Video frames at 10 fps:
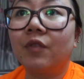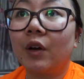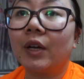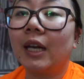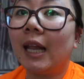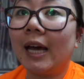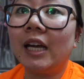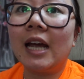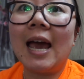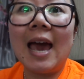very
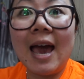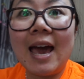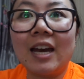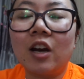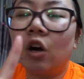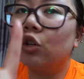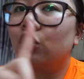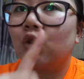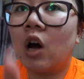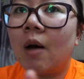light, and it
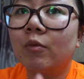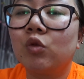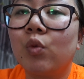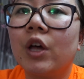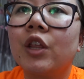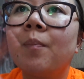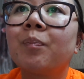also comes with